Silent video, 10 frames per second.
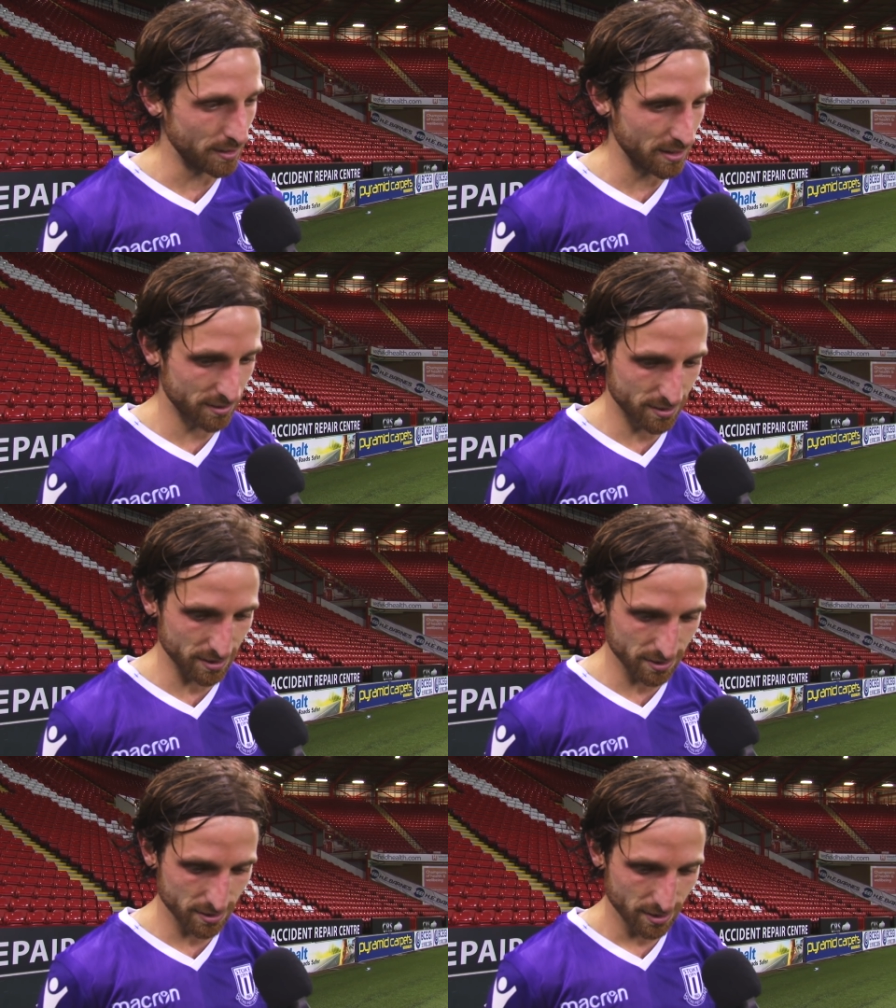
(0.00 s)
the end. I
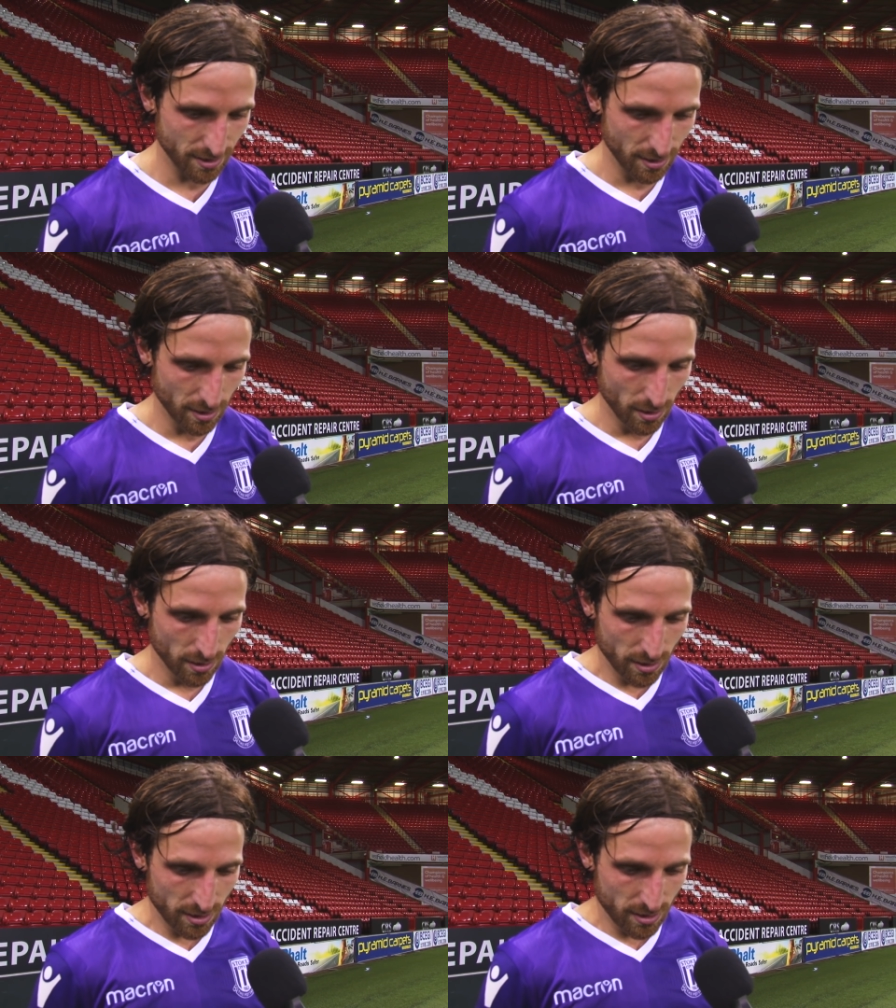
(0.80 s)
think
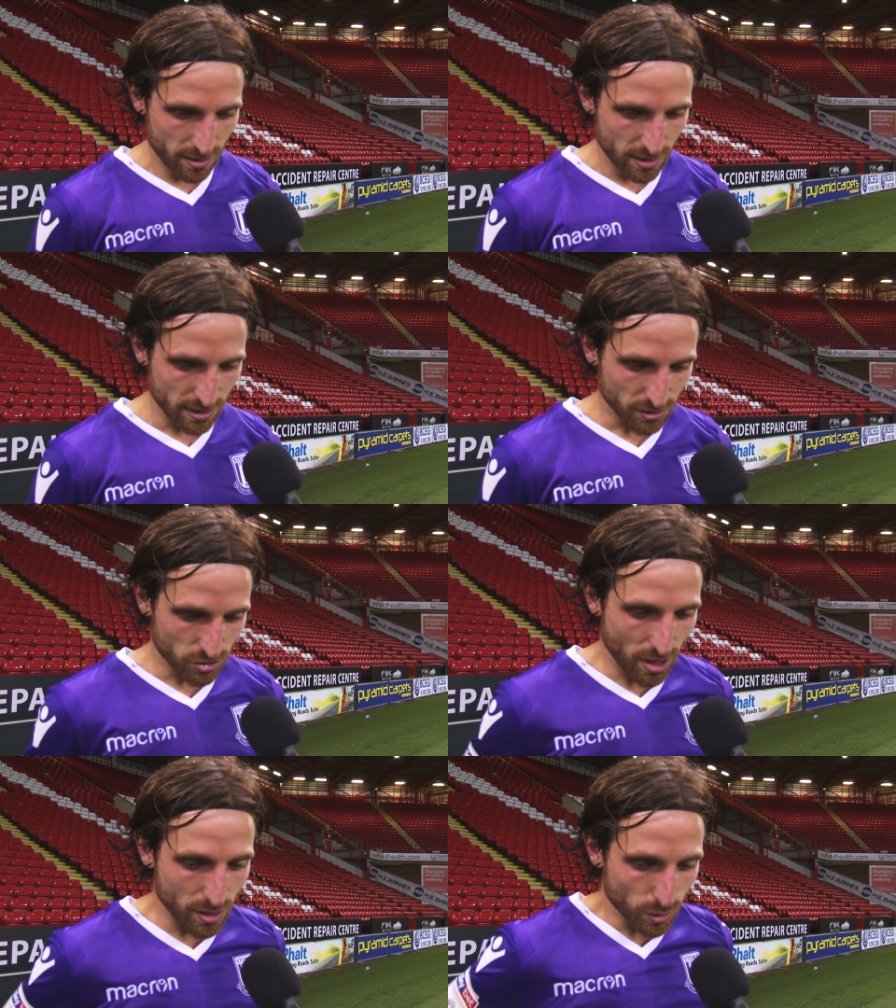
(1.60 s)
it's a
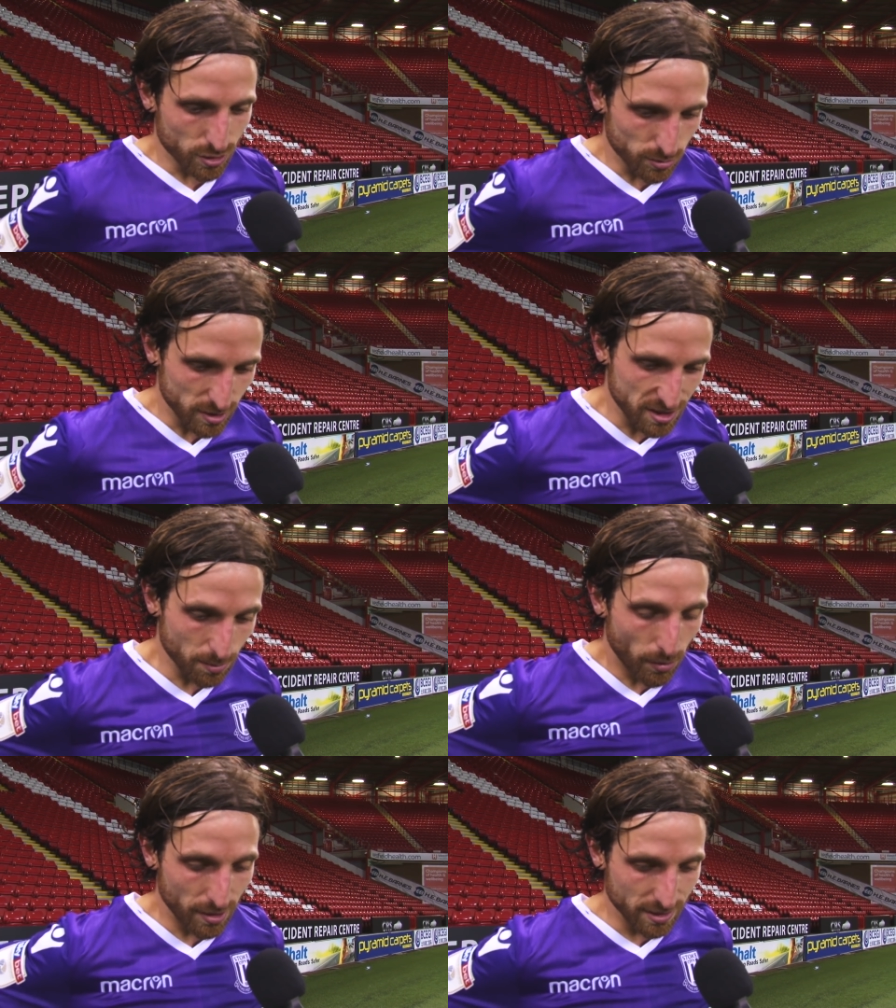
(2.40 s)
strange one because we're
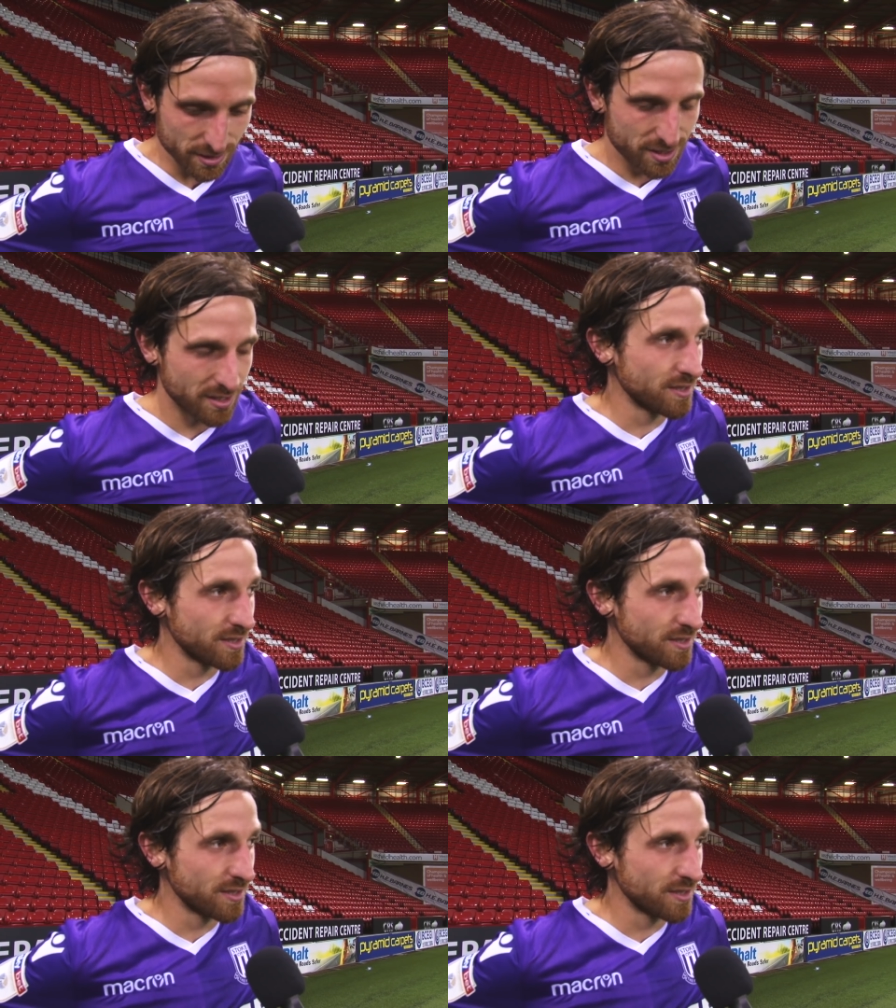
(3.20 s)
disappointed.